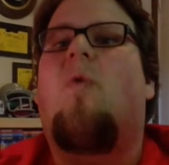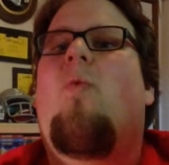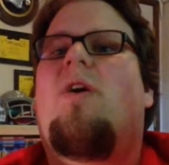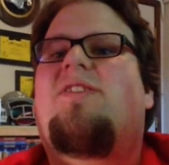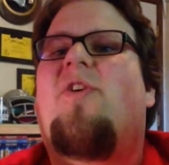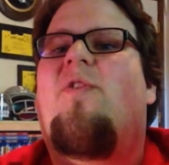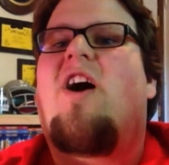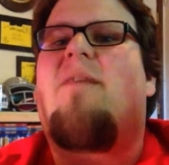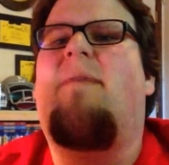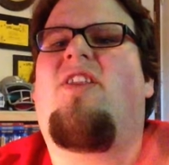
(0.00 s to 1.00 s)
What's going
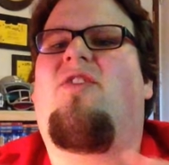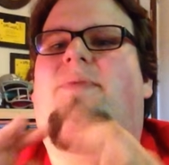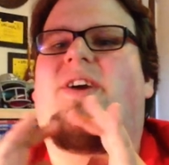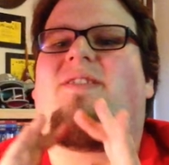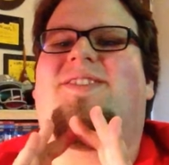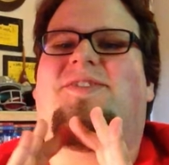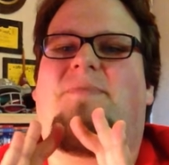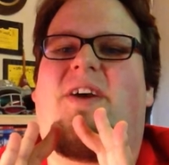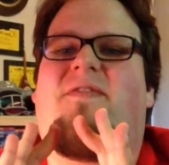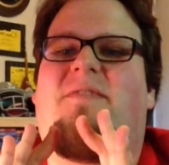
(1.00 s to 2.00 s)
on, my little piglets? It's
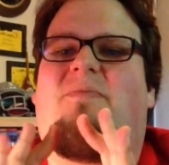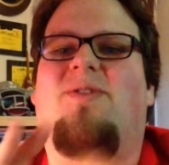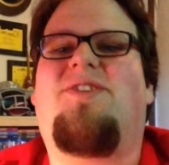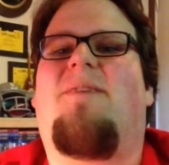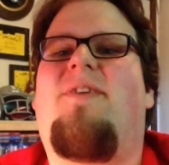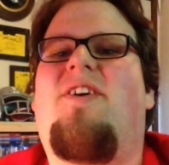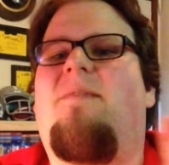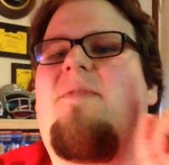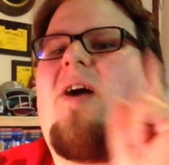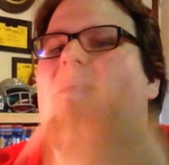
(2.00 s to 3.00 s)
your BFF Pork Chop here,
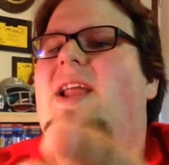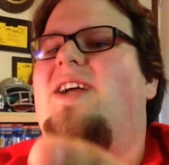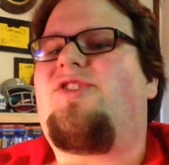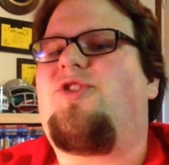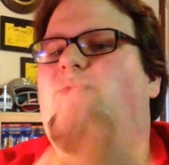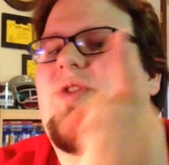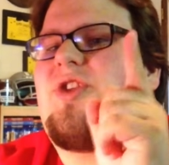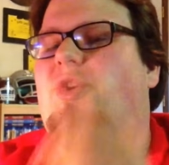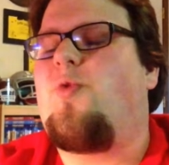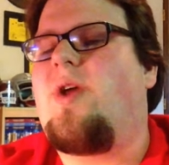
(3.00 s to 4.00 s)
and I'm coming at you with
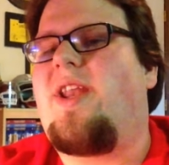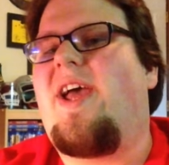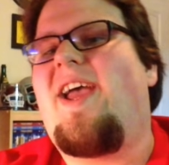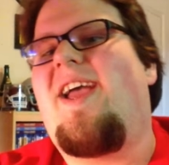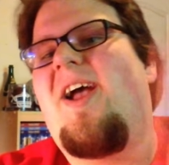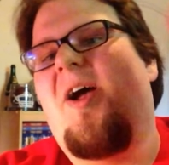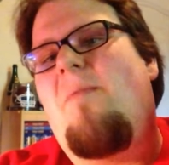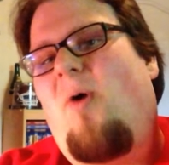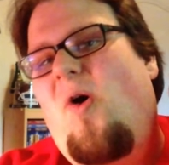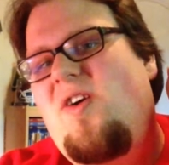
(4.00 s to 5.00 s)
Q&A
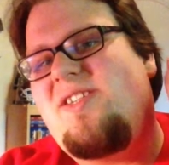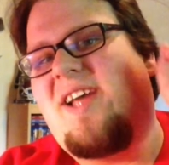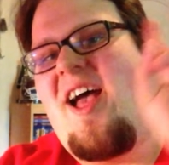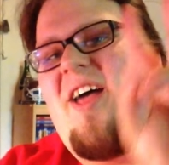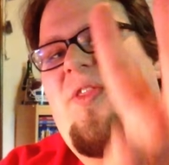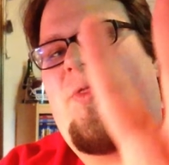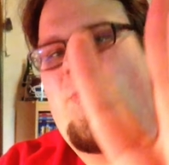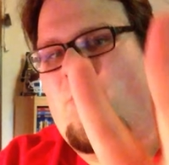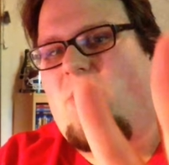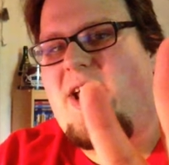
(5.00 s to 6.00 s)
Part
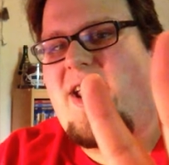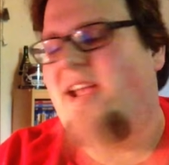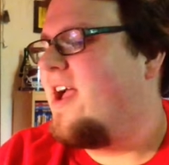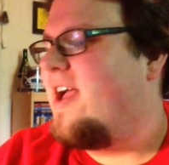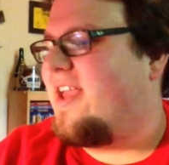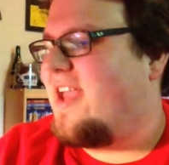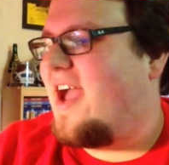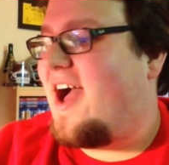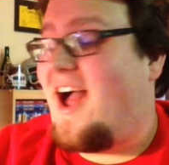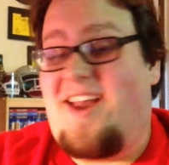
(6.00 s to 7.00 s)
3.
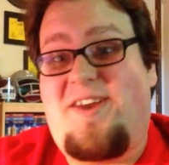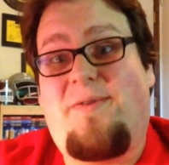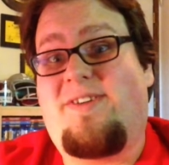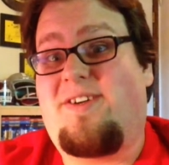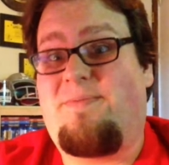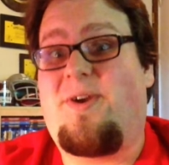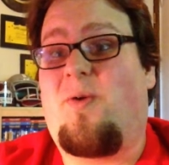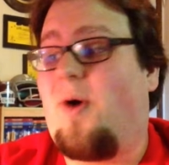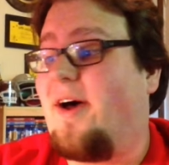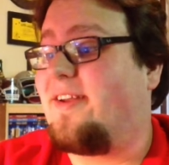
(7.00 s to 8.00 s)
Yeah, I know it took me a
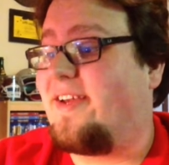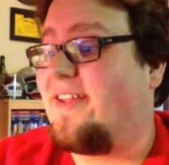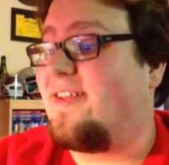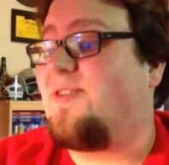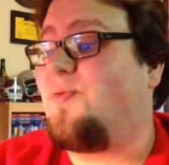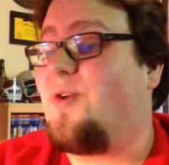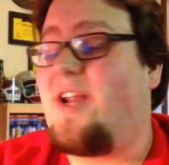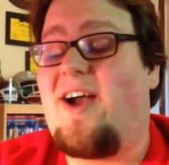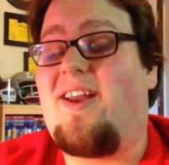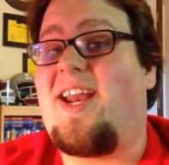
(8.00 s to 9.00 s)
while to get this
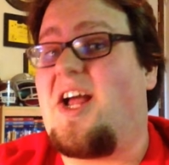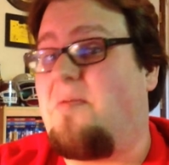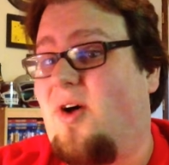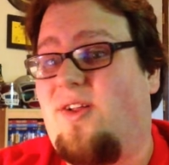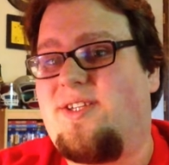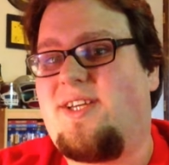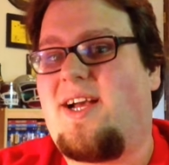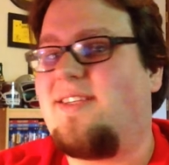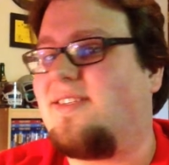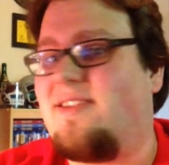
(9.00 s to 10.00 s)
one out, and I
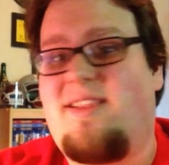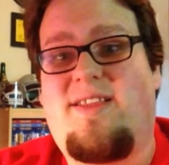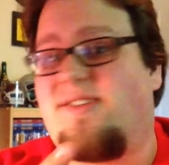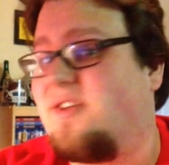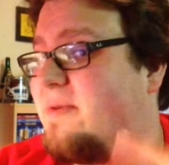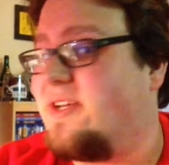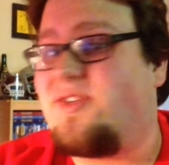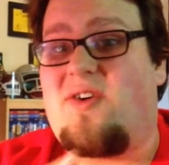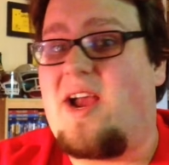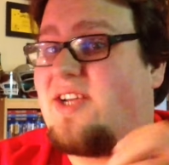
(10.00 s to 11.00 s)
apologize. This
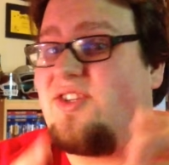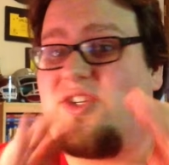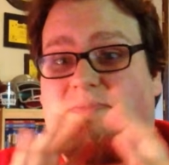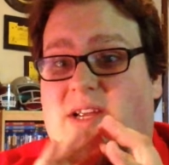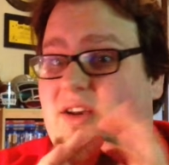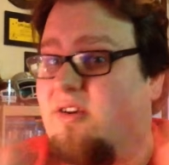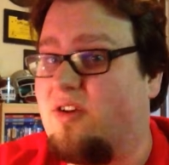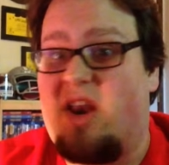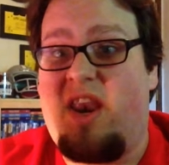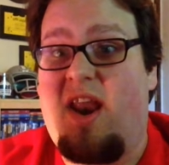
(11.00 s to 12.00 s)
semester has just been
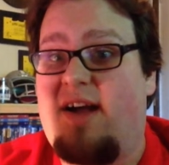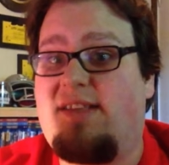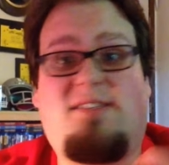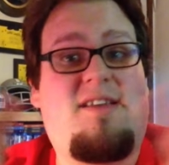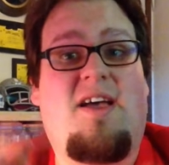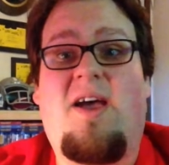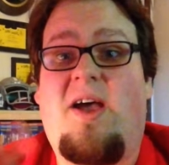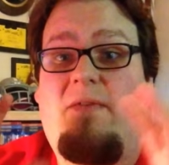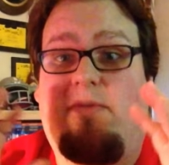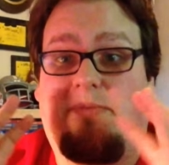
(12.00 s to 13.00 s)
nuts
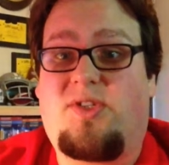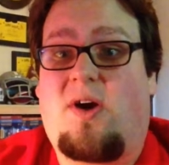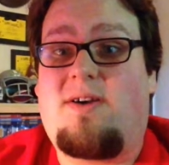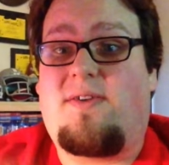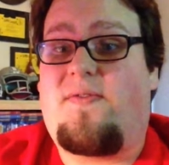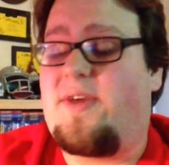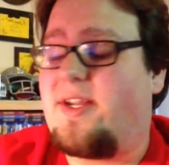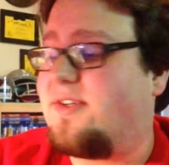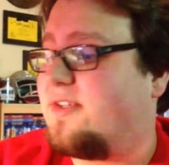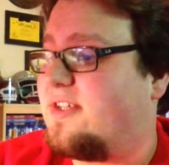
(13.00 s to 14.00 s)
from start to
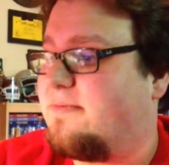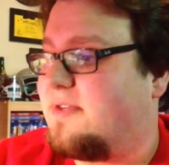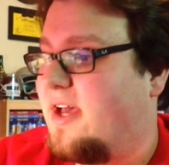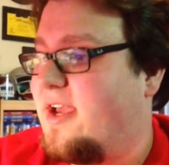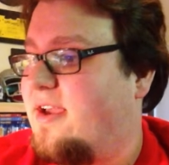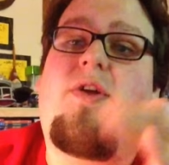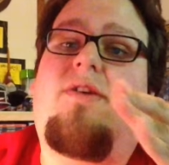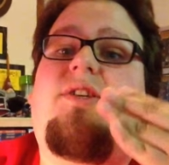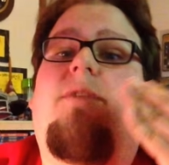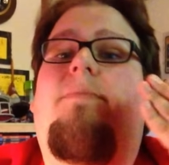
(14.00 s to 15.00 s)
finish, it seems like.
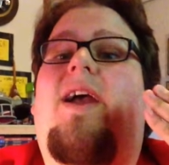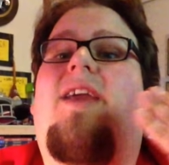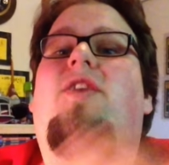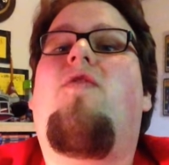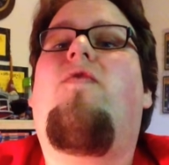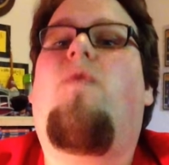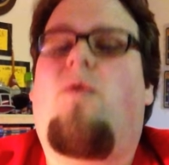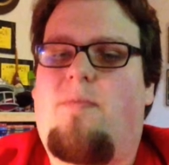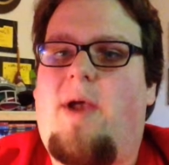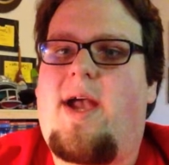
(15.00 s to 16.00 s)
There's going to be a new
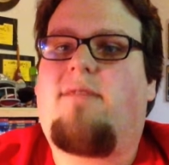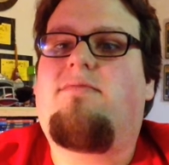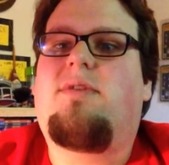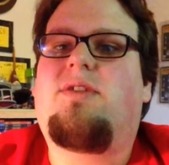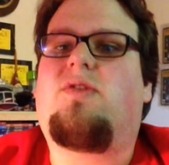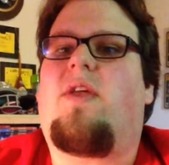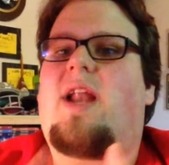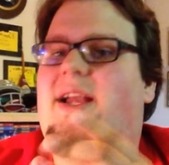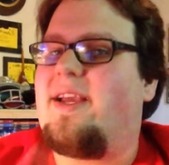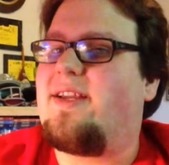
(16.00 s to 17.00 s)
format so
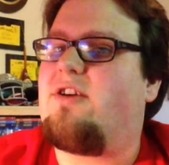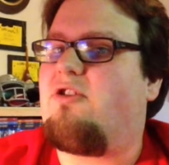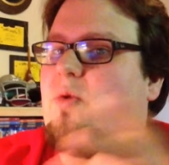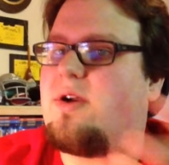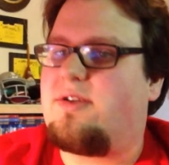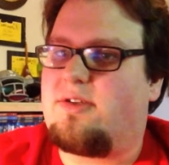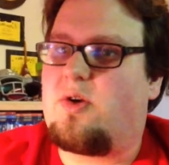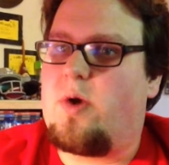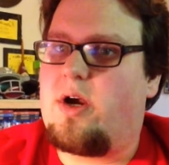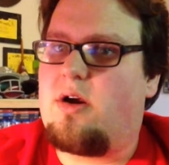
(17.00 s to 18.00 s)
that I can get to your questions
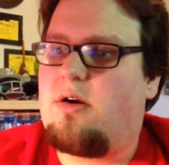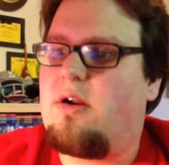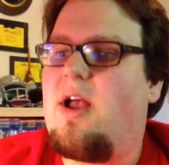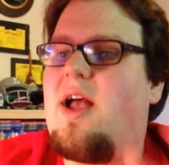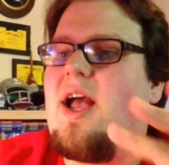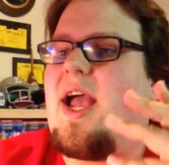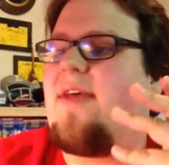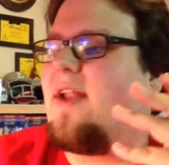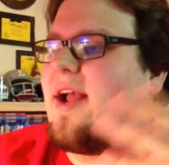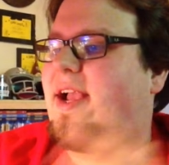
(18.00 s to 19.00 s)
quicker,
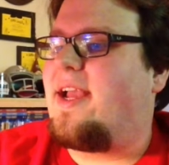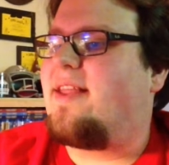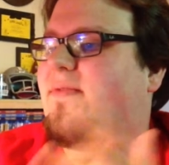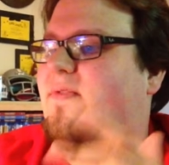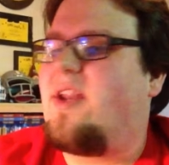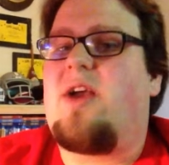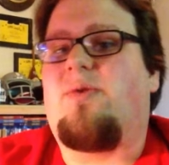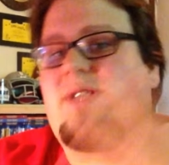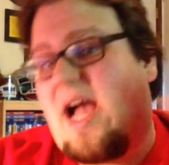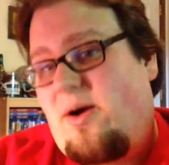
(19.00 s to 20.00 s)
and that I can get the
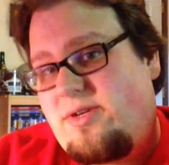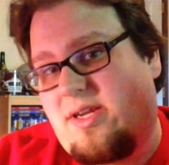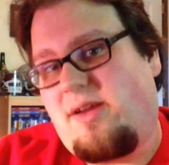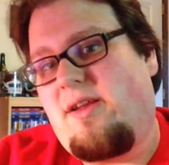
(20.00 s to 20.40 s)
videos out